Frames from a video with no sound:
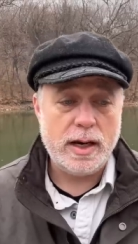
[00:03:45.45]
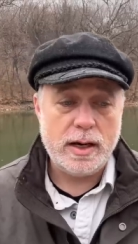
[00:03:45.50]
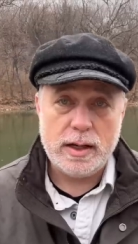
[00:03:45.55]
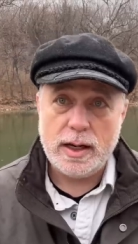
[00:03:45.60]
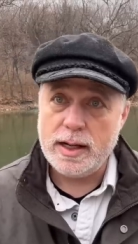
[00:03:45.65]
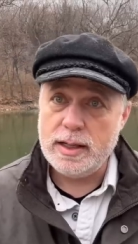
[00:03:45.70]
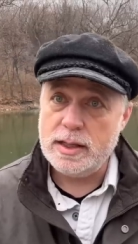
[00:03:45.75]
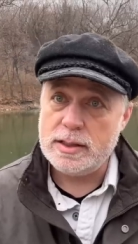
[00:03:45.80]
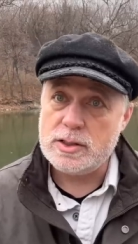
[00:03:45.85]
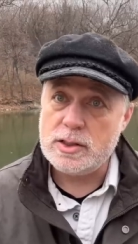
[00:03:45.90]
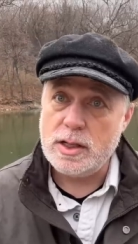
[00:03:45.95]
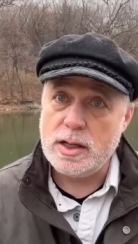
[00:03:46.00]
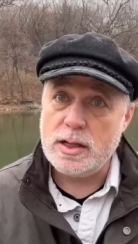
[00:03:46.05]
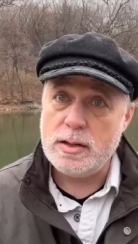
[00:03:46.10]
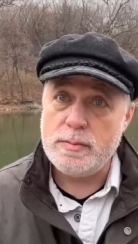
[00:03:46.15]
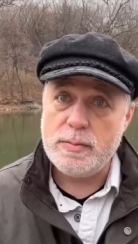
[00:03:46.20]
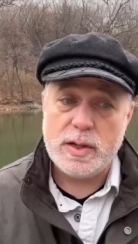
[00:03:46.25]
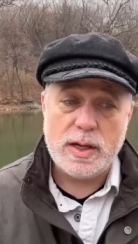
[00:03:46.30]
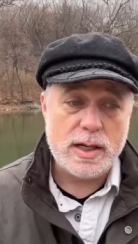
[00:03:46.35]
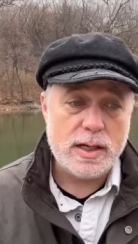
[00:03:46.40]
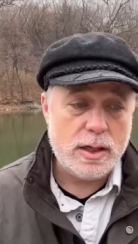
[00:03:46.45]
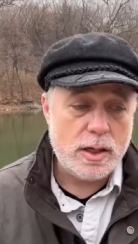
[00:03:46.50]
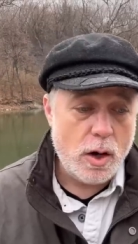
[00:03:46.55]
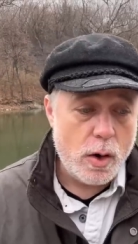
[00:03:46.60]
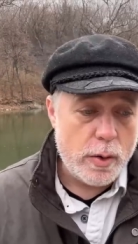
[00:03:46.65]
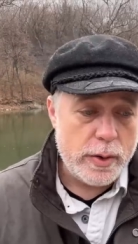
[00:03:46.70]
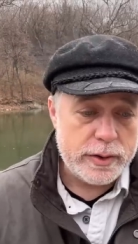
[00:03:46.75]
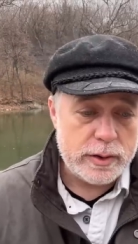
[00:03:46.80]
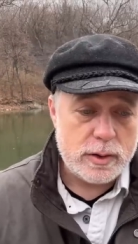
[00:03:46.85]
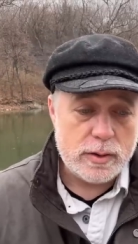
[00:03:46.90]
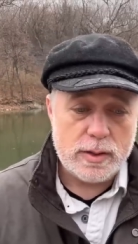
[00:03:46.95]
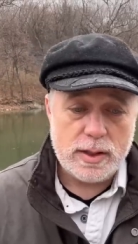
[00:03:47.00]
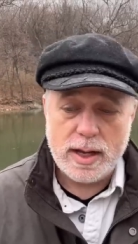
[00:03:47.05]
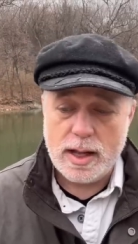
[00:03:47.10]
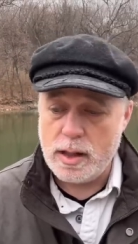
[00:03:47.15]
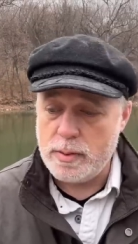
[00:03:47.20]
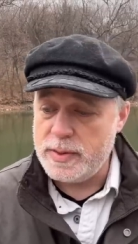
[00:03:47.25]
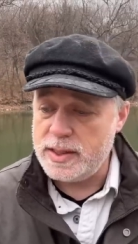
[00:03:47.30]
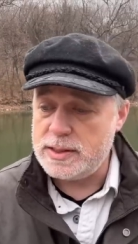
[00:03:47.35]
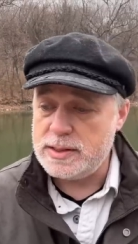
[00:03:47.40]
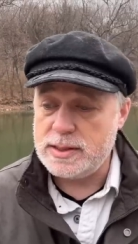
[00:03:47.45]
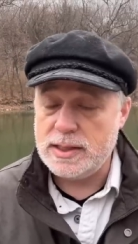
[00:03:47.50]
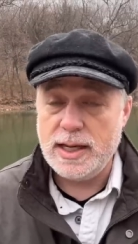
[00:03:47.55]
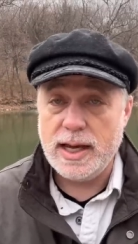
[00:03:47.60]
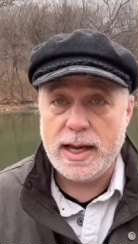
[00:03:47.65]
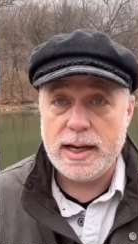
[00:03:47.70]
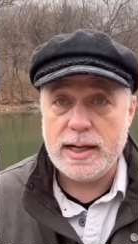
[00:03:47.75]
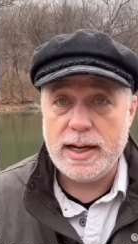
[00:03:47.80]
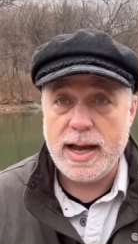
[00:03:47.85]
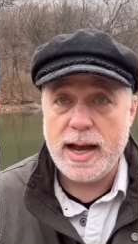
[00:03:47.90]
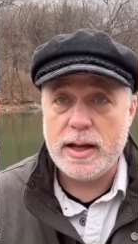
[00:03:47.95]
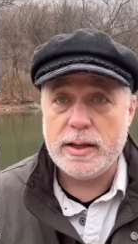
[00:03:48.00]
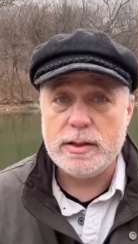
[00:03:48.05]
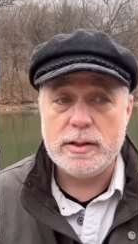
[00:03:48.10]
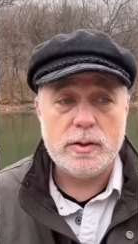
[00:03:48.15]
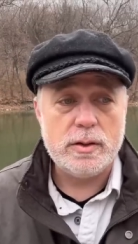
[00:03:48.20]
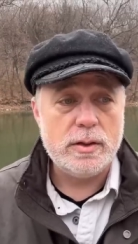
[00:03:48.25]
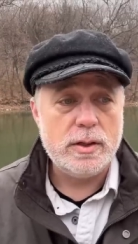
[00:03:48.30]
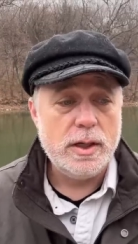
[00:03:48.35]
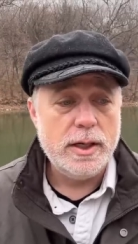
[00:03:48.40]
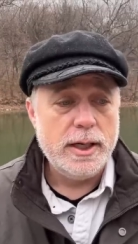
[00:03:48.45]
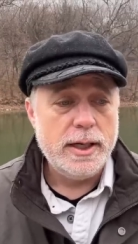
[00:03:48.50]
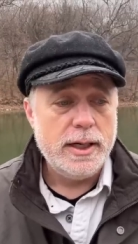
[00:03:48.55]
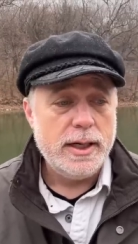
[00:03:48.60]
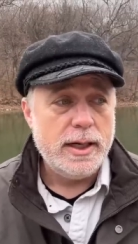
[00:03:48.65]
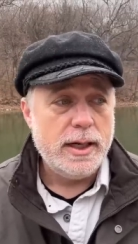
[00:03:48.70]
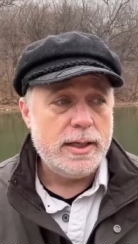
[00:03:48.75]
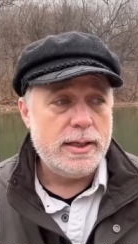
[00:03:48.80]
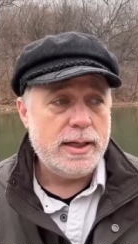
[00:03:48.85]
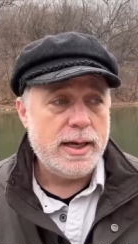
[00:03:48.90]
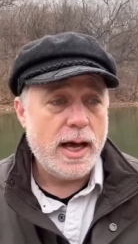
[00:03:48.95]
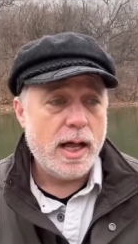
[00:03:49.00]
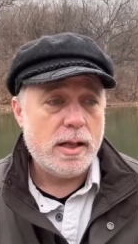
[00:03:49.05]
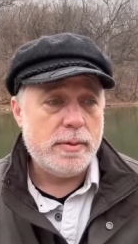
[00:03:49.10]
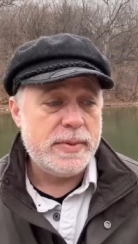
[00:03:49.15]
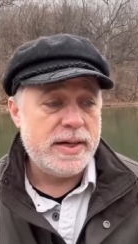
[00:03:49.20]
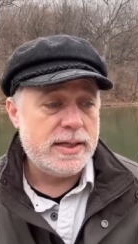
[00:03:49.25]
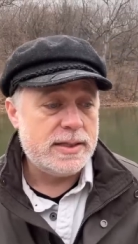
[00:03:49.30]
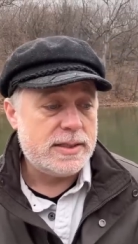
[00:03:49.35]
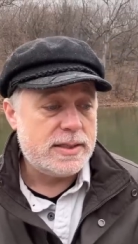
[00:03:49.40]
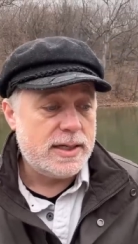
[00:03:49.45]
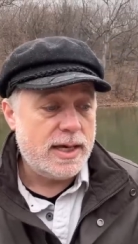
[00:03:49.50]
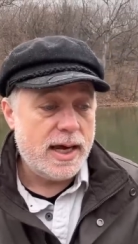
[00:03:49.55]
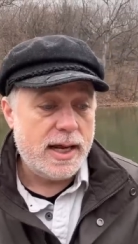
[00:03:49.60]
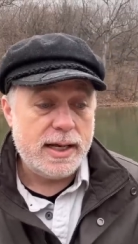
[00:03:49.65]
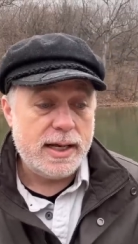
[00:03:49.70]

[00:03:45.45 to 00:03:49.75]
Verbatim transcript: And it's going to be going through the elements, getting out in the elements,